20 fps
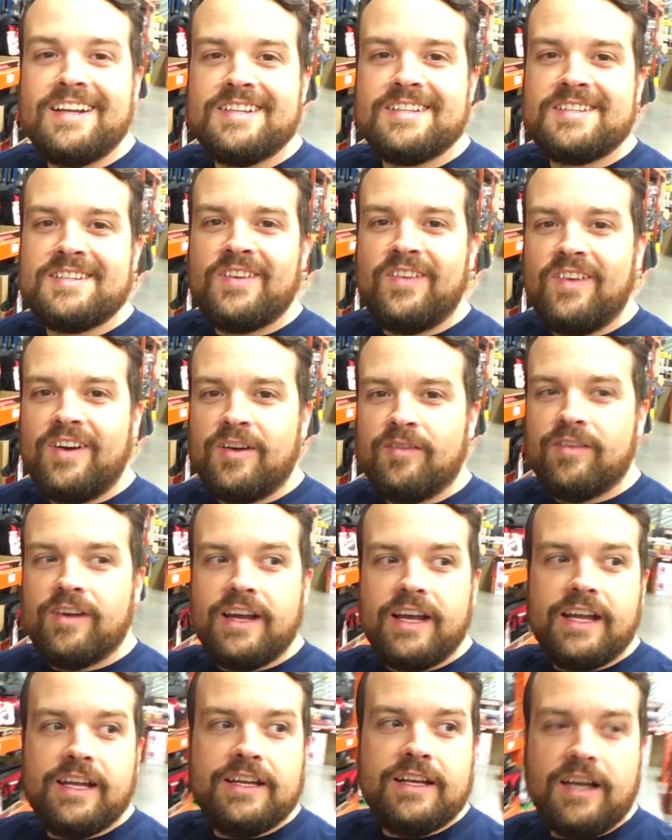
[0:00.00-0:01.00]
I just don't want
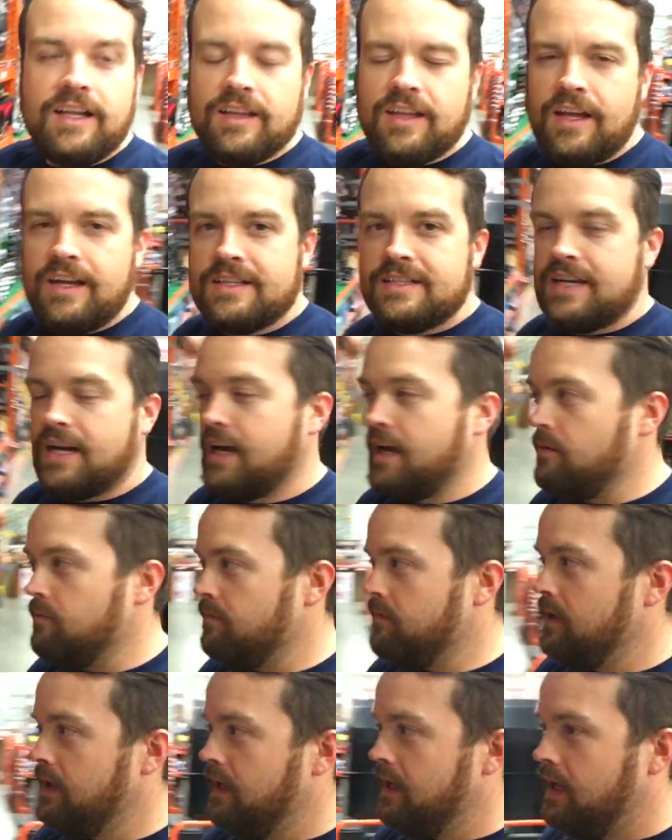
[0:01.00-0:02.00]
red. A lot of
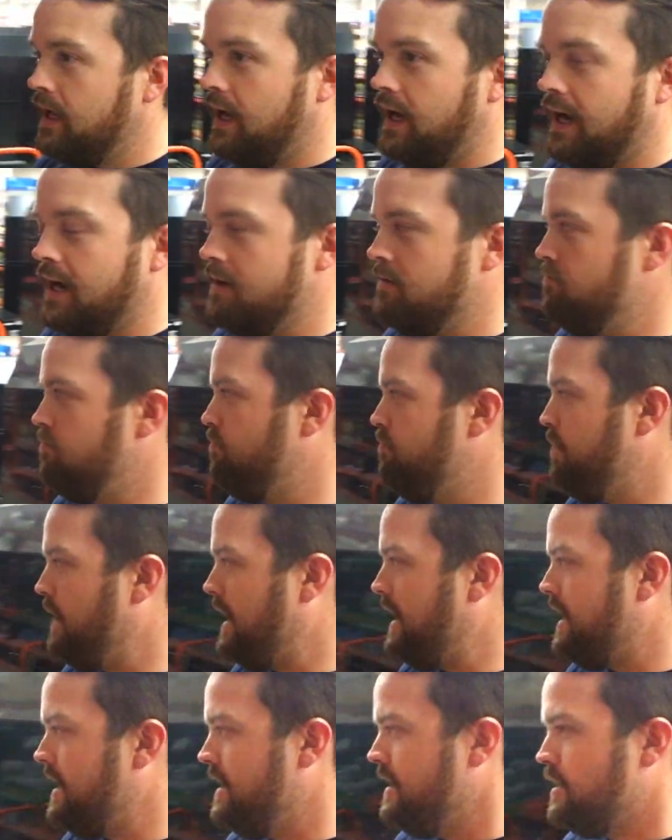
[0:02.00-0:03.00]
time I
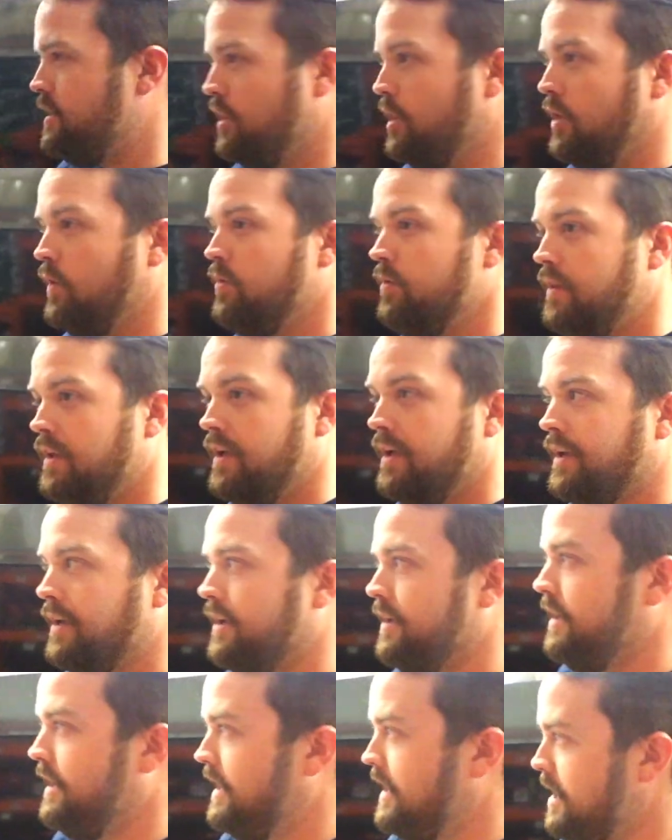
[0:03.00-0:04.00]
buy
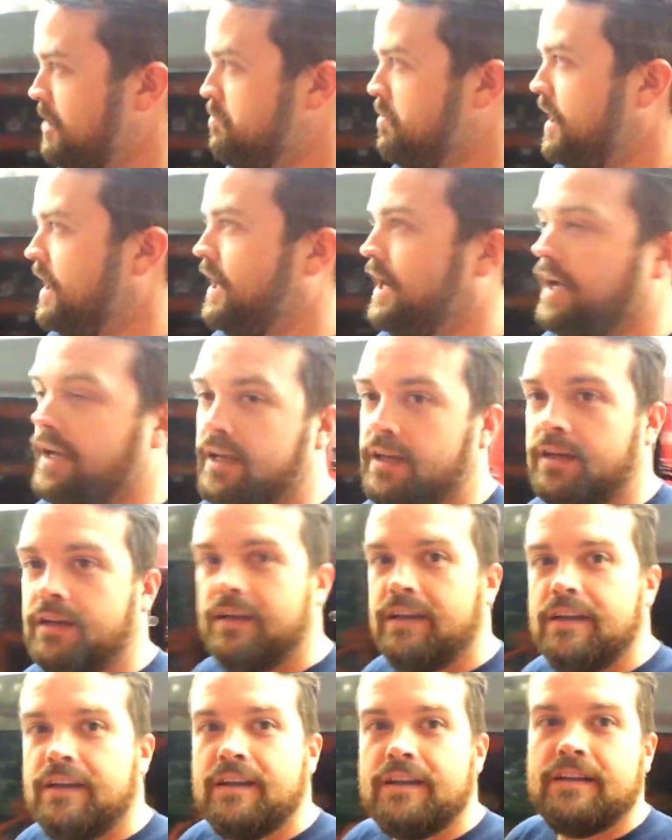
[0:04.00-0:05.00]
clothing and I buy
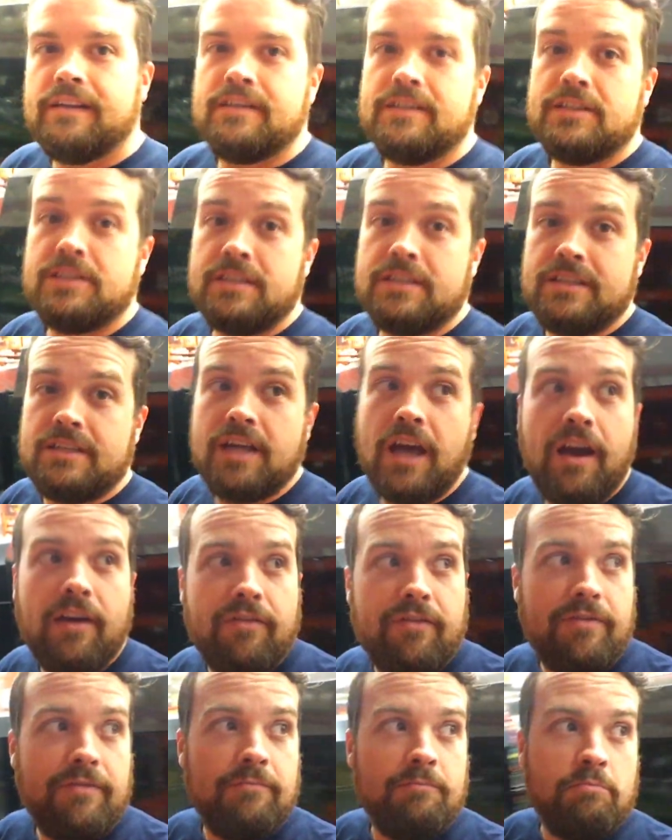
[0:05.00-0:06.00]

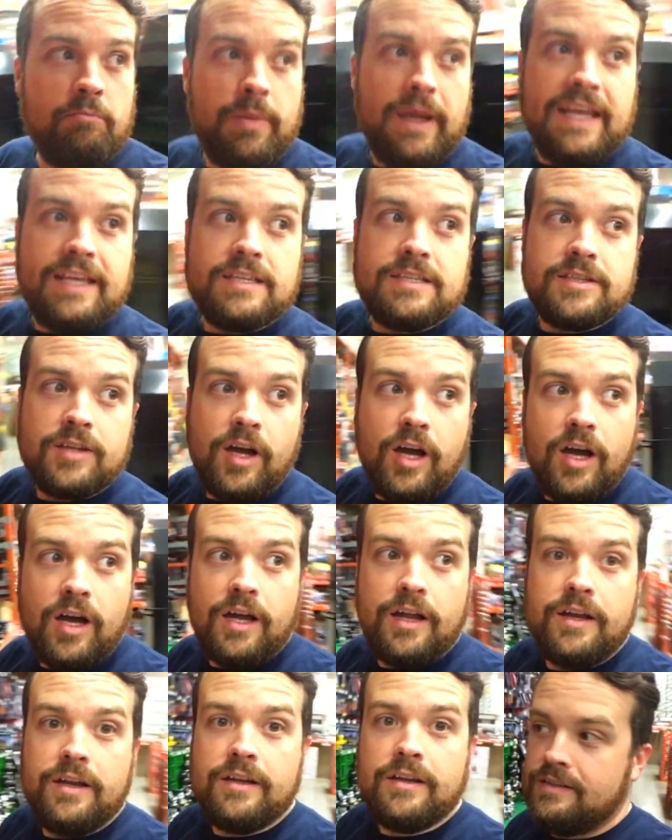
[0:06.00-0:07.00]
stuff based
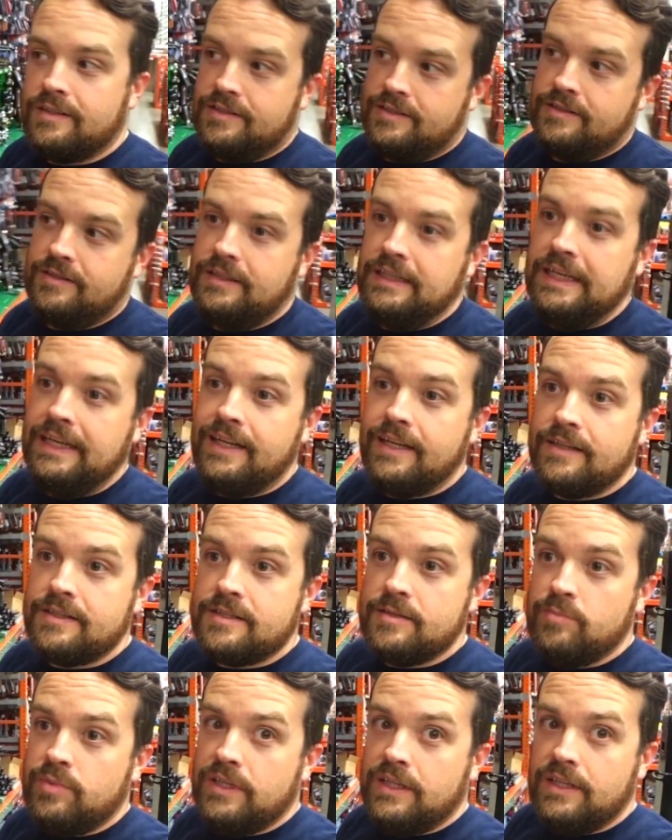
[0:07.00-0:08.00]
on needing
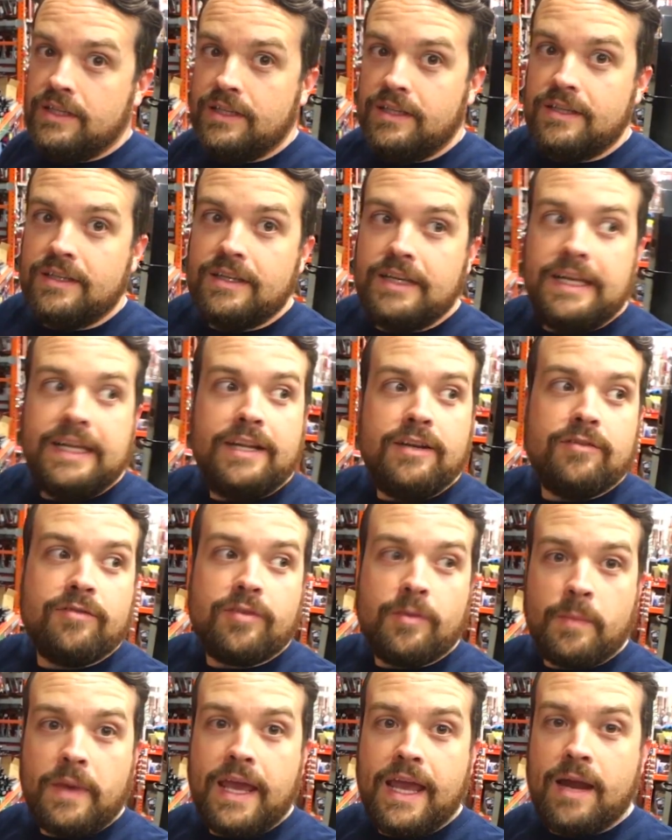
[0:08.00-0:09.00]
to be hidden
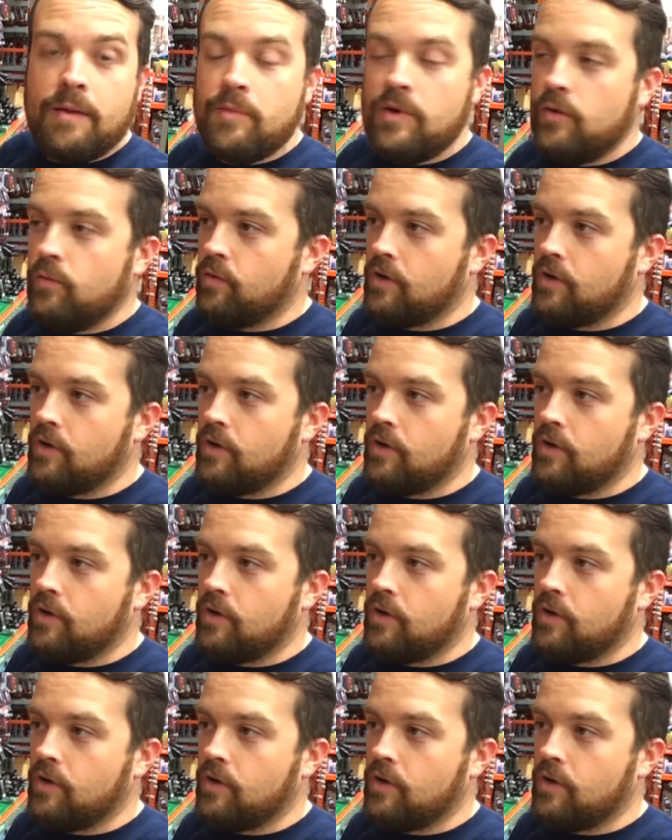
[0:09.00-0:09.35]
from camera.